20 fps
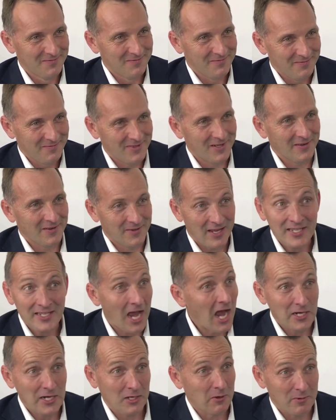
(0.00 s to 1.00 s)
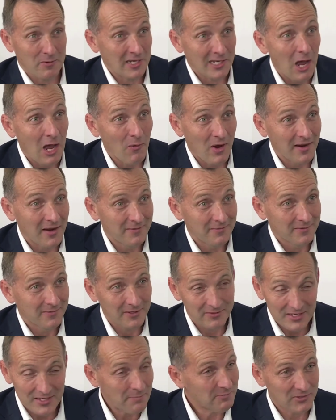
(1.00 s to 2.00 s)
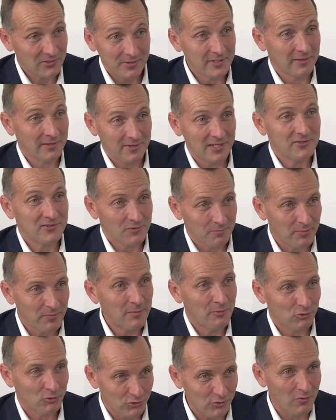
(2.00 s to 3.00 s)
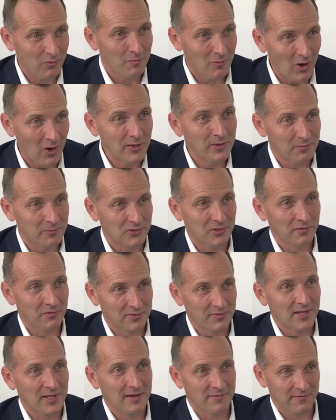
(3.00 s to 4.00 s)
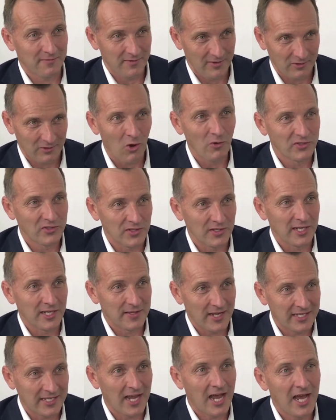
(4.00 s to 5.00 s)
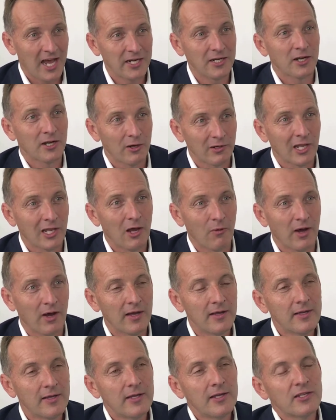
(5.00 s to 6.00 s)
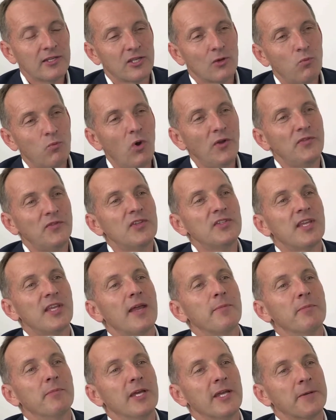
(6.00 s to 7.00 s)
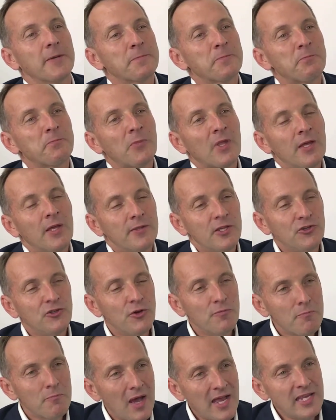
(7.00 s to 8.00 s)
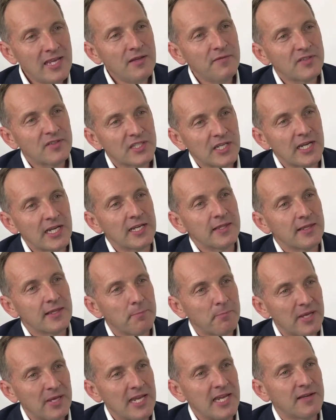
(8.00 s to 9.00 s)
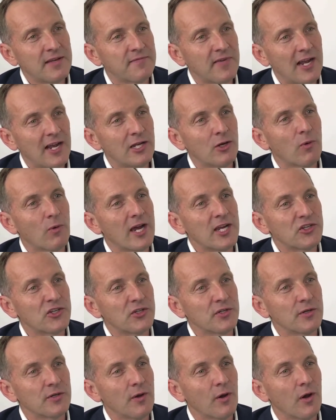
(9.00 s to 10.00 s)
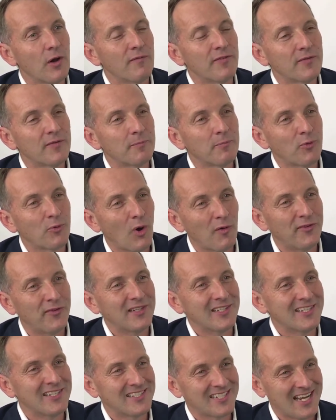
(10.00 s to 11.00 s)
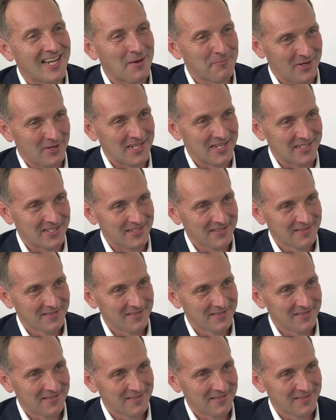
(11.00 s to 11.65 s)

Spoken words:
You know, they can't go any lower. There's absolutely, people should remind themselves of that constantly. They can't go lower. So what does that mean? That you may have seen the peak valuation of profitless companies.